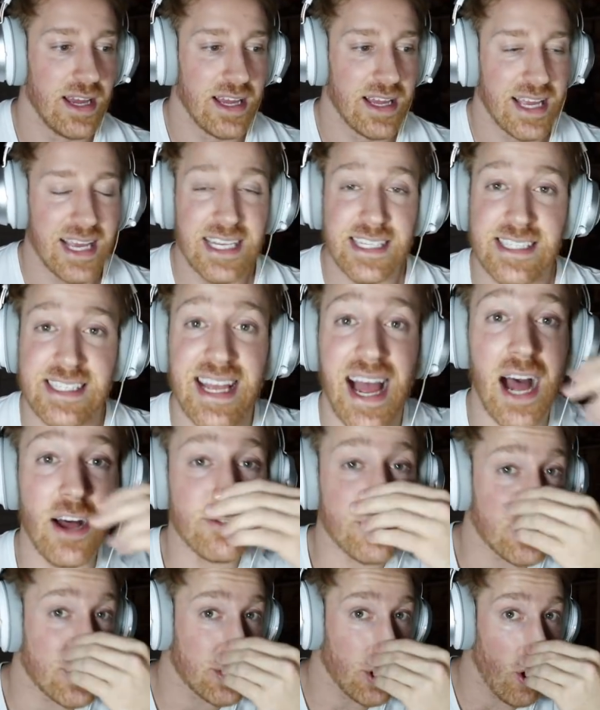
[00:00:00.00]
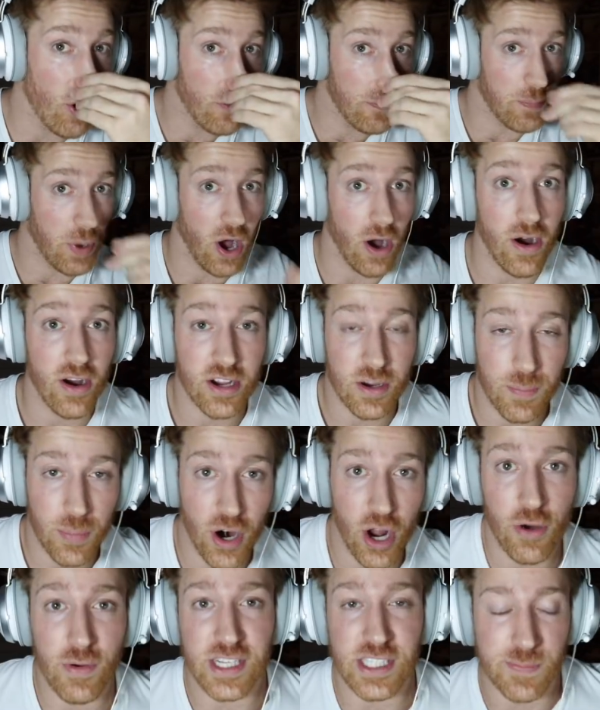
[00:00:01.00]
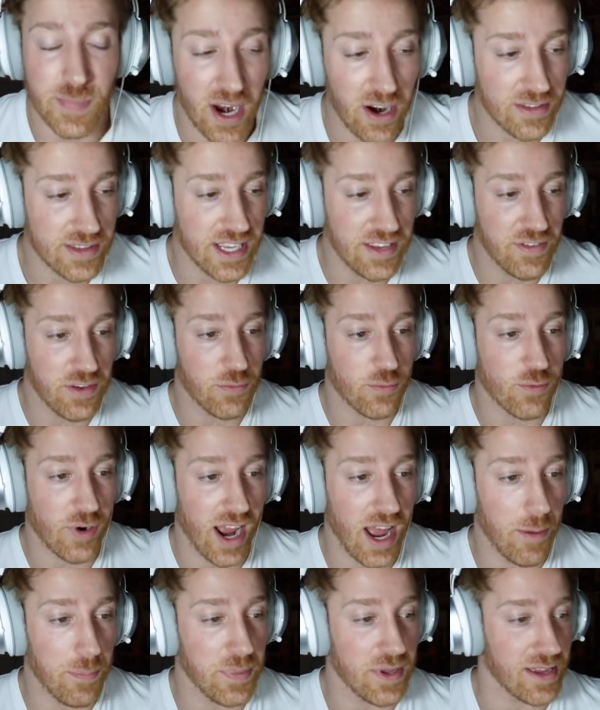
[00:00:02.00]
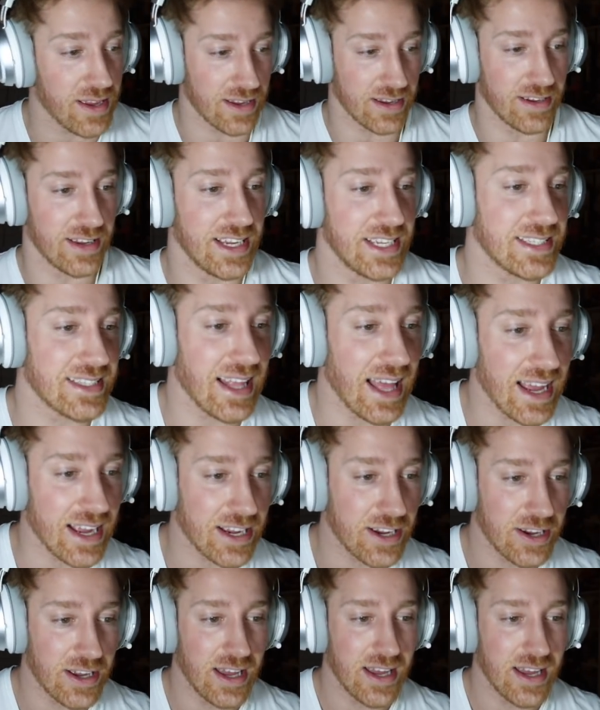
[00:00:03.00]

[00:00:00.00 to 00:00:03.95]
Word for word: He sounds so punk, bro. He's barely even rapping. He's like